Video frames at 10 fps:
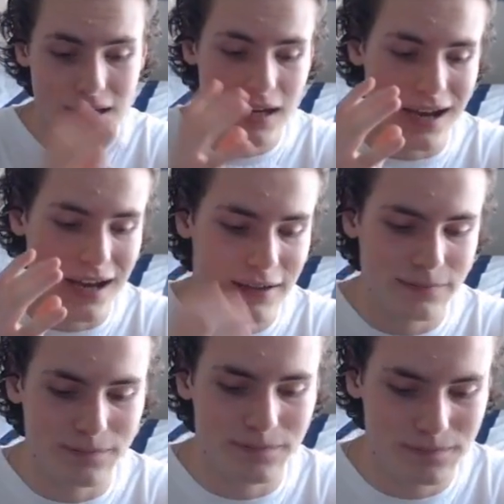
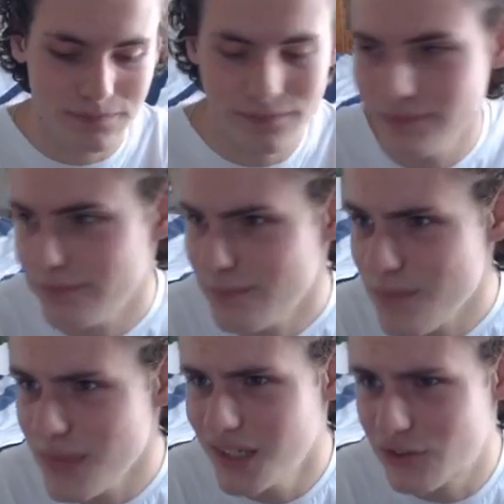um,
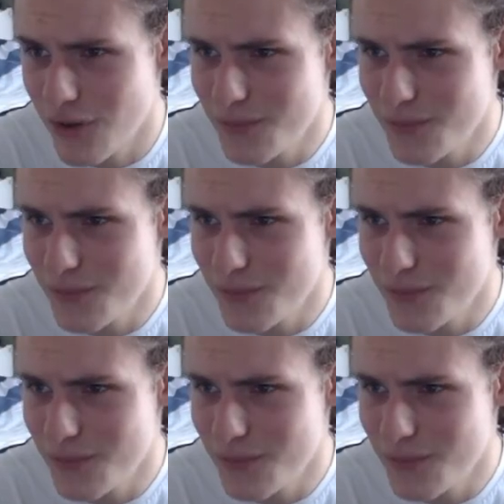terminal